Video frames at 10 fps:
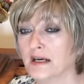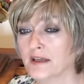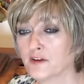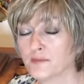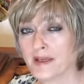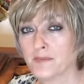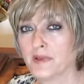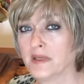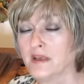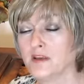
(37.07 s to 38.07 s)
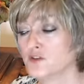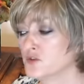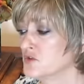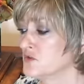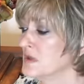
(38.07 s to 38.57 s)
There might be an
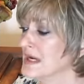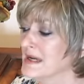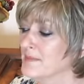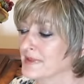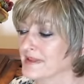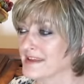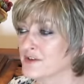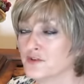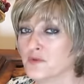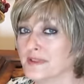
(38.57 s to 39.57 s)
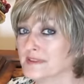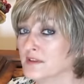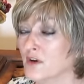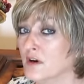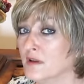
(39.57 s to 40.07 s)
issue, but the issue
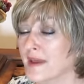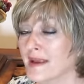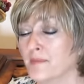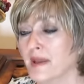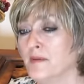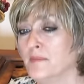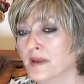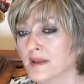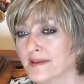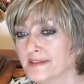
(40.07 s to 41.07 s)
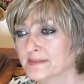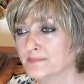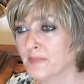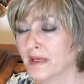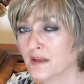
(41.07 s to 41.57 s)
isn't all that bad, but it is
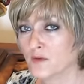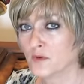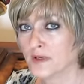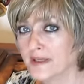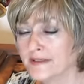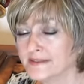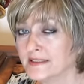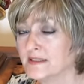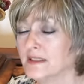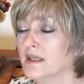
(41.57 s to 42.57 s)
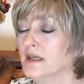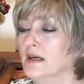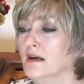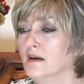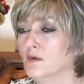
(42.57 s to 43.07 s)
money oriented
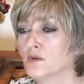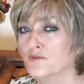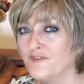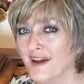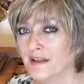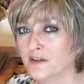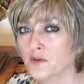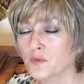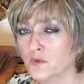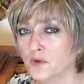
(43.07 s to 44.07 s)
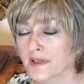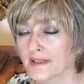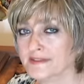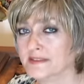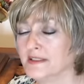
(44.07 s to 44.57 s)
or value
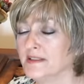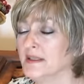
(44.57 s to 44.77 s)
oriented.